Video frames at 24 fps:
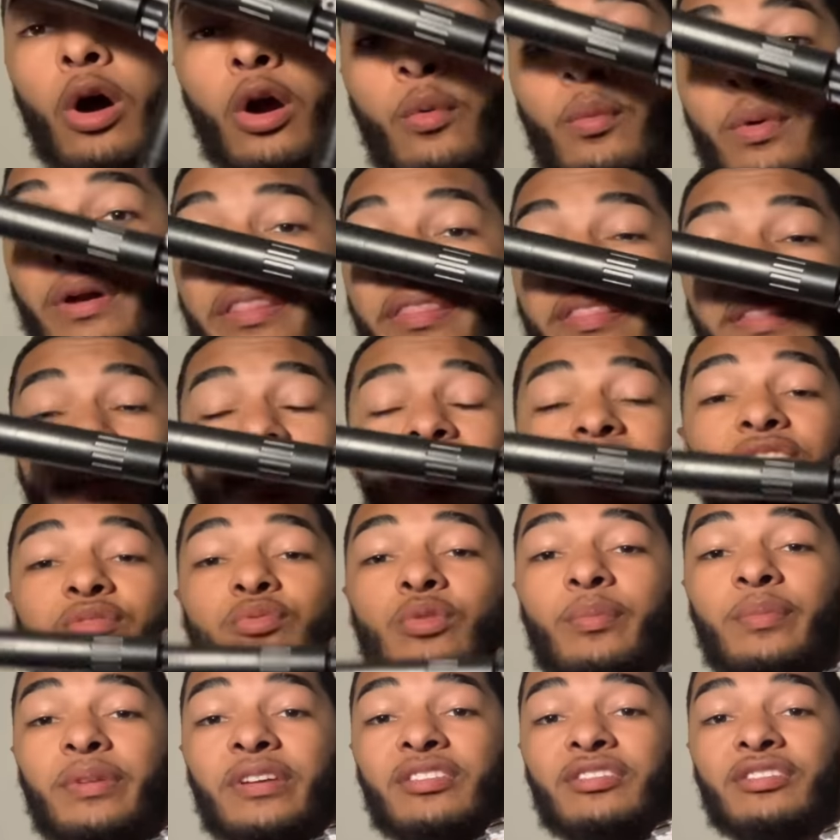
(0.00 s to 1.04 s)
with these
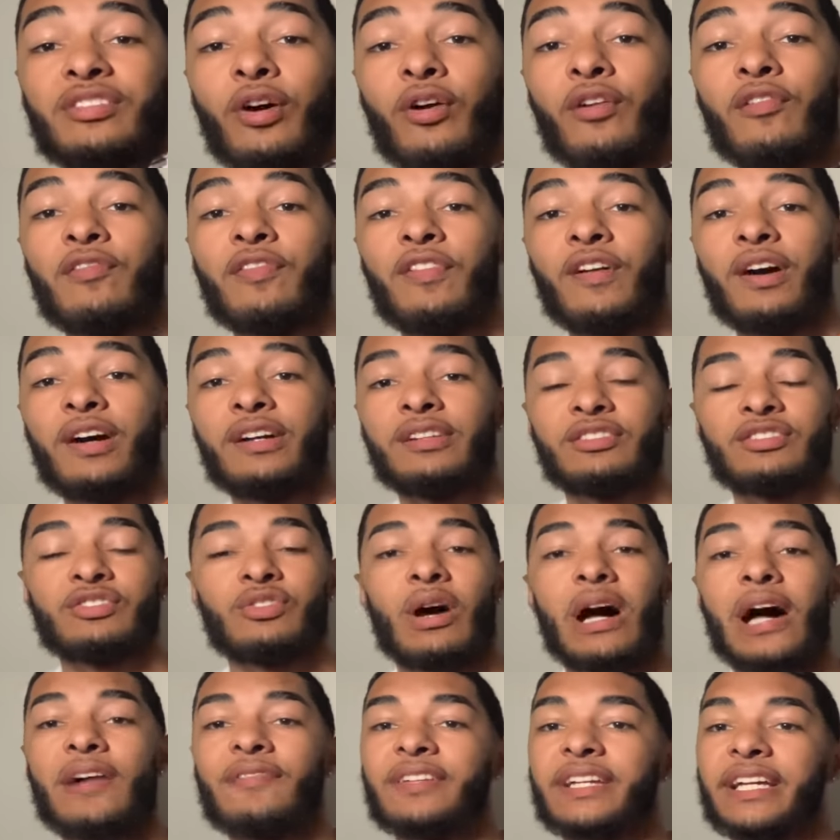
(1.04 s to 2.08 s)
would be so fun, so
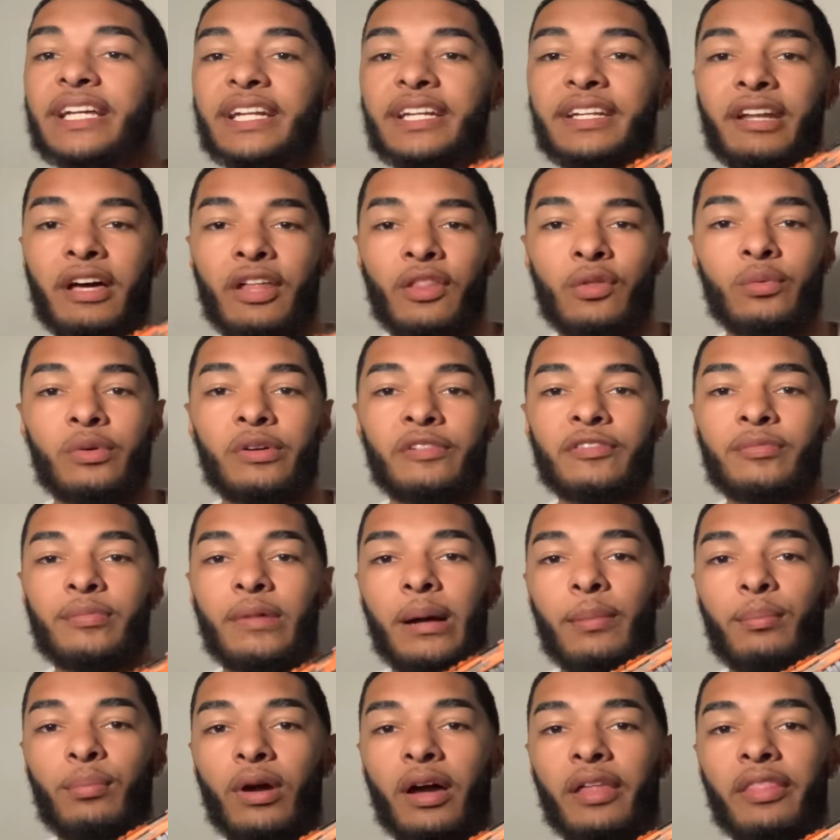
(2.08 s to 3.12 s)
I have to get another one for my
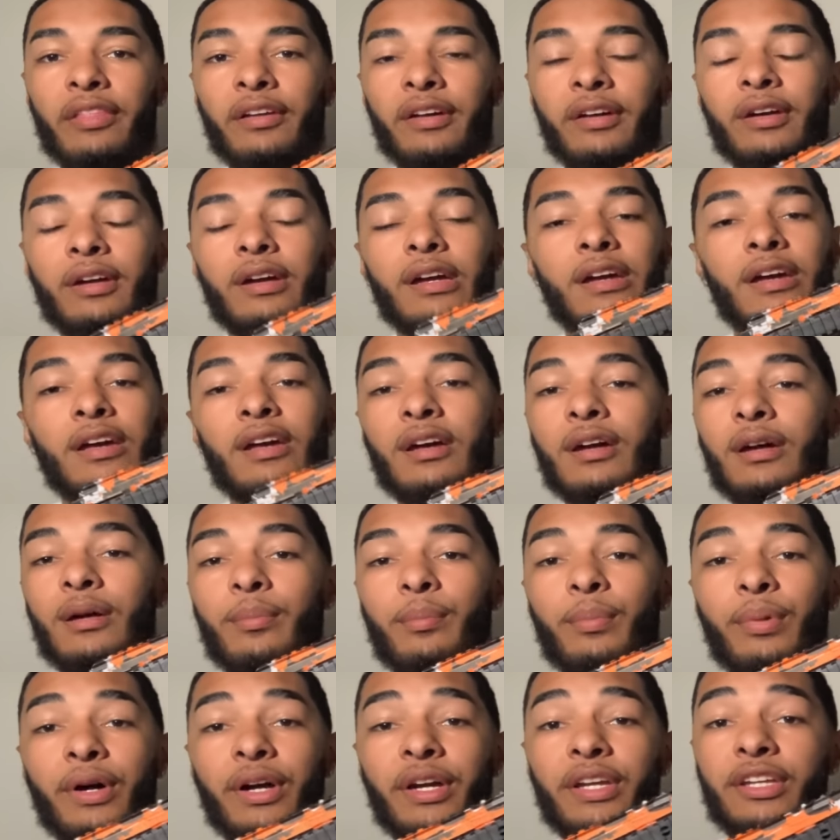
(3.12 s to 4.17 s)
brother.
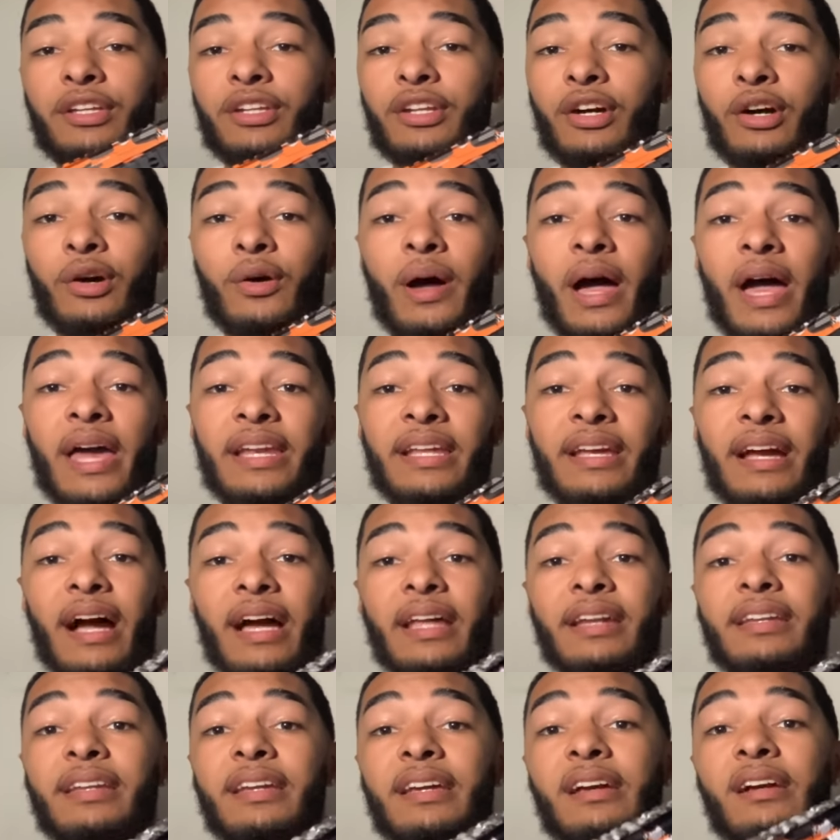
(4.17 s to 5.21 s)
But you know, any
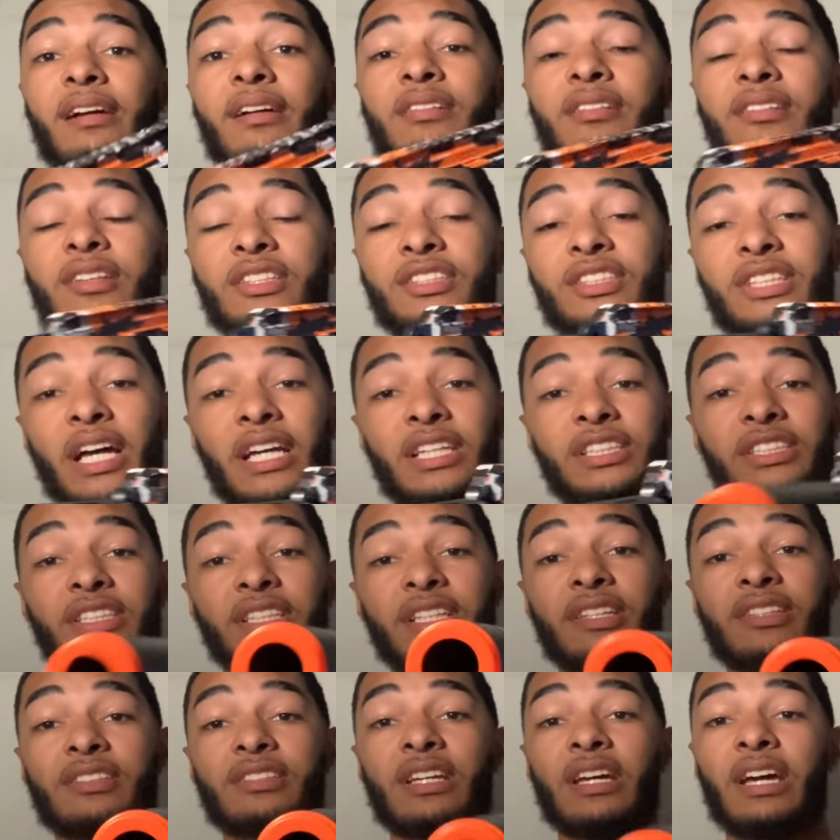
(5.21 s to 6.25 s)
ideas,
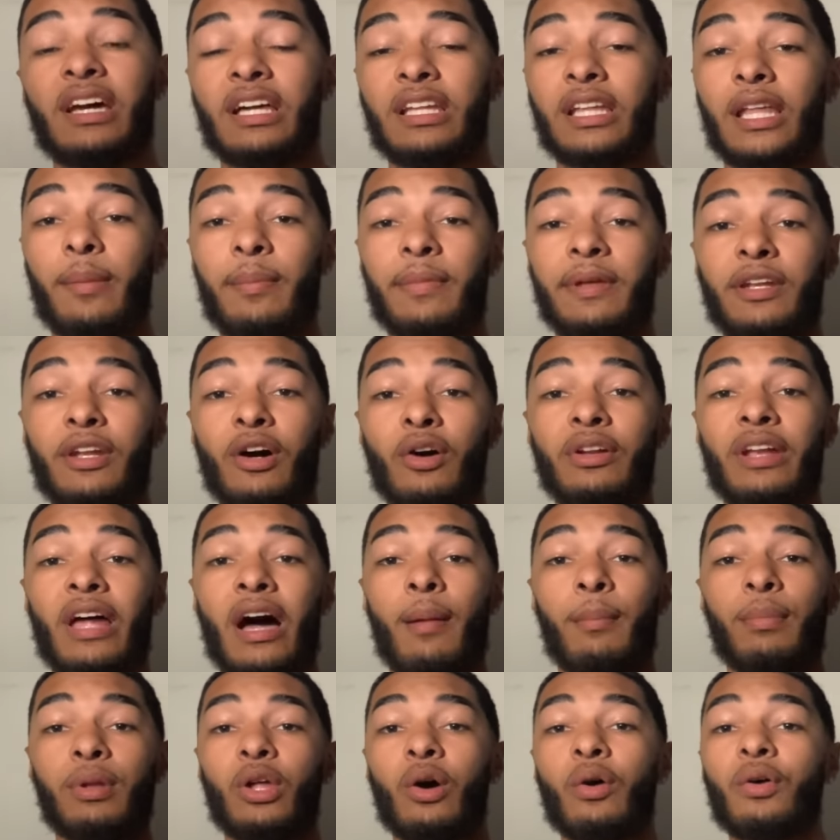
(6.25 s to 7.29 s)
suggestions, let me know down
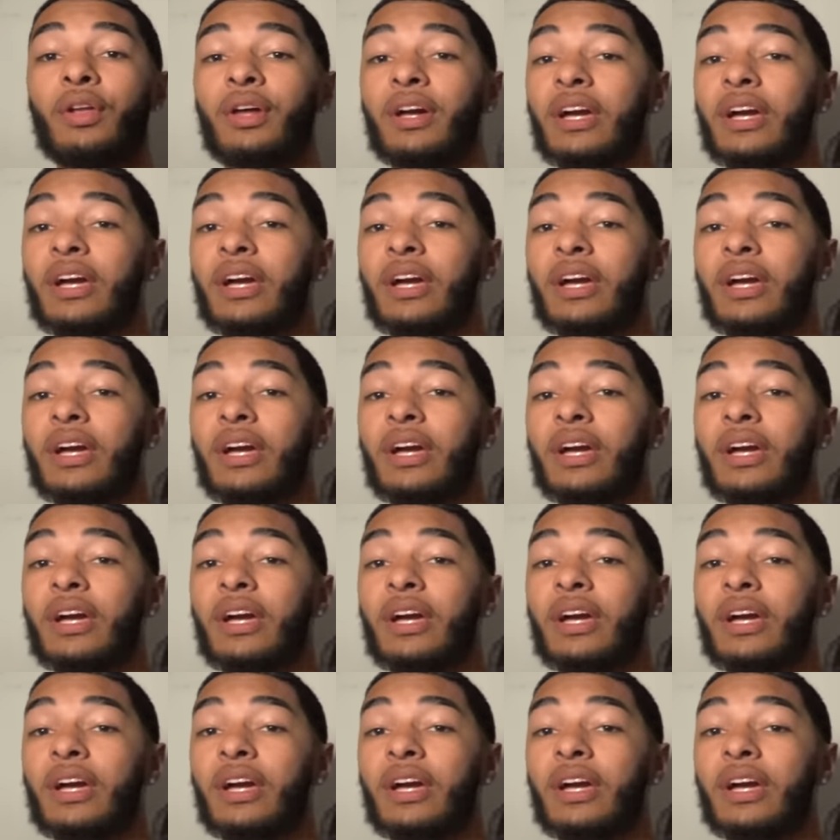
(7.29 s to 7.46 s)
below in the